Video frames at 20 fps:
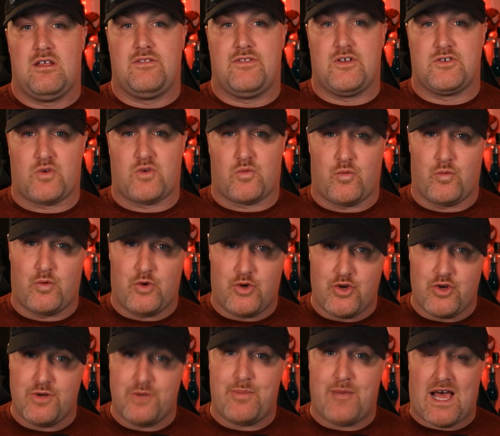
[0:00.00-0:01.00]
There's a
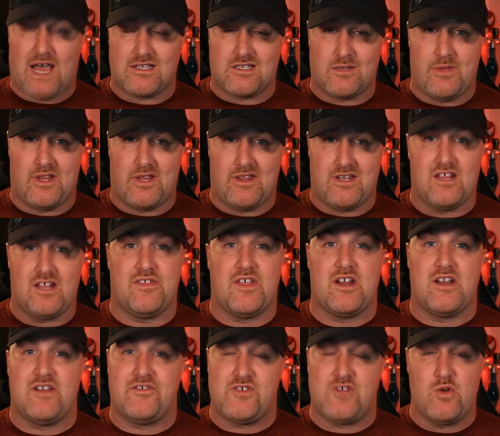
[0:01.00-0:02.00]
good possibility that
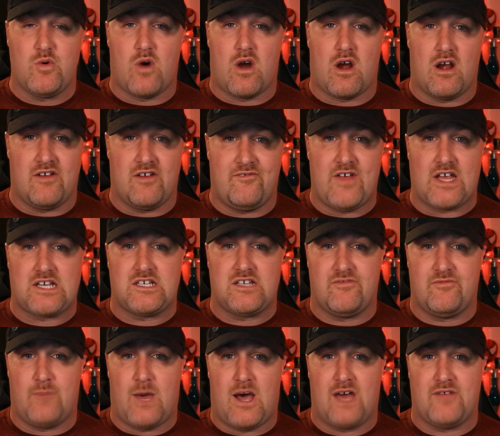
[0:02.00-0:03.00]
if you are an
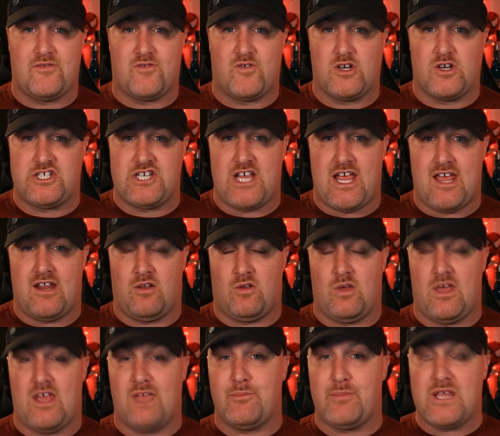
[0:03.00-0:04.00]
effective mod for a channel
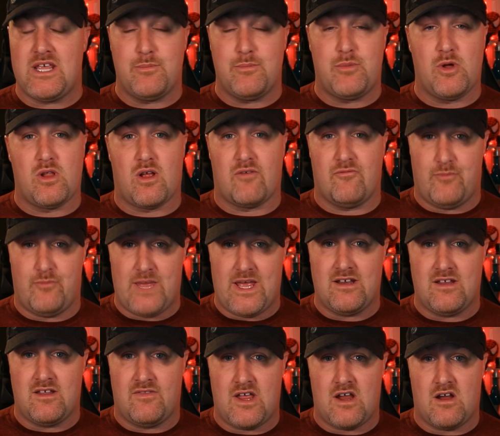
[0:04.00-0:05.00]
and people have been
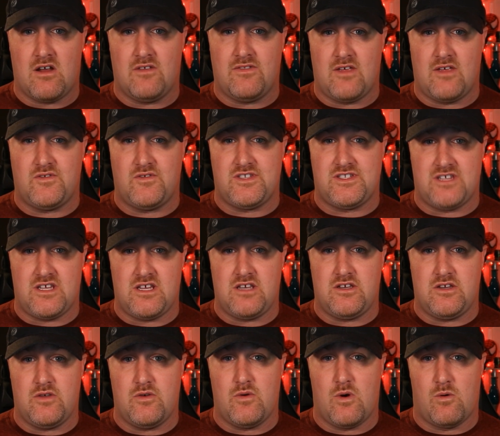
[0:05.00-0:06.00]
in there and they've seen
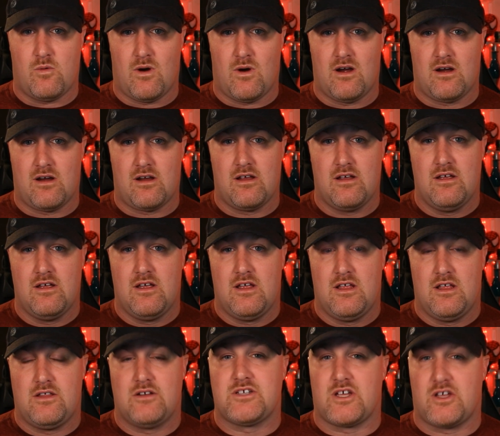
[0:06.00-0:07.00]
you at work,
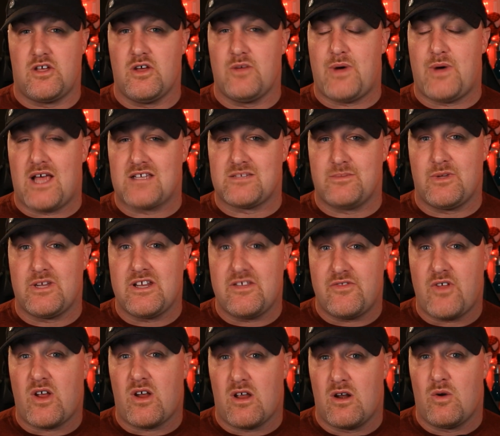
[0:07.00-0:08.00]
there's a good possibility
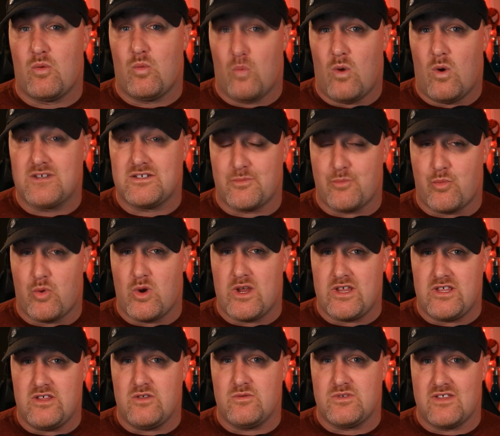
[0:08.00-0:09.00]
they're going to want to
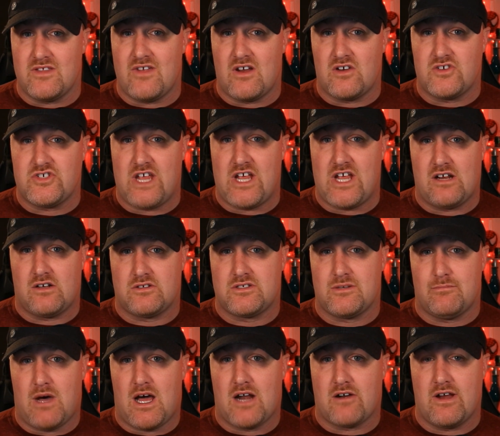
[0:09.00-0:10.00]
bring you to their channel to
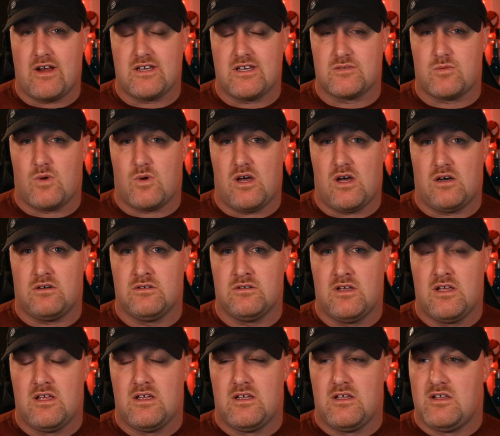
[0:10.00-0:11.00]
moderate as well.
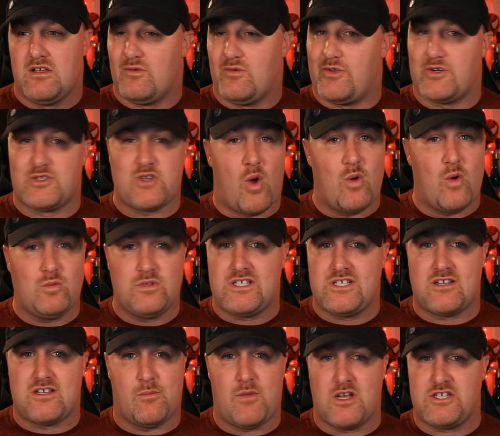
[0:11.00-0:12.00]
There's only
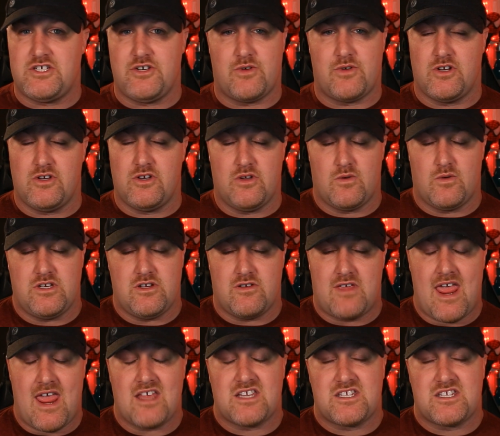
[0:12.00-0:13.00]
so much you can do, and you
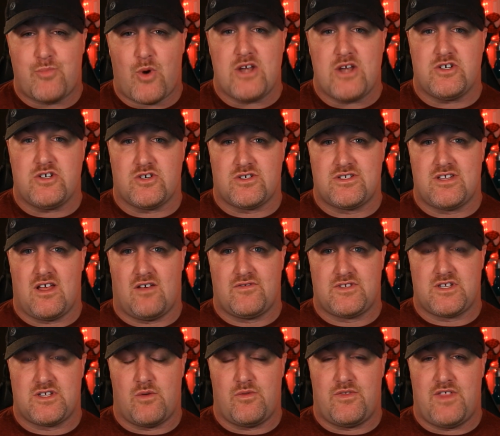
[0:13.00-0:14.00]
can't spread yourself
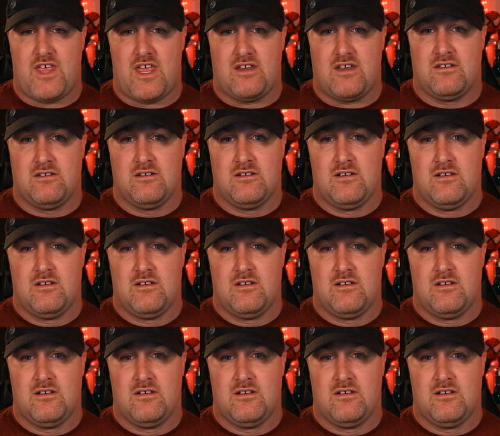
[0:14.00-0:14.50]
so thin.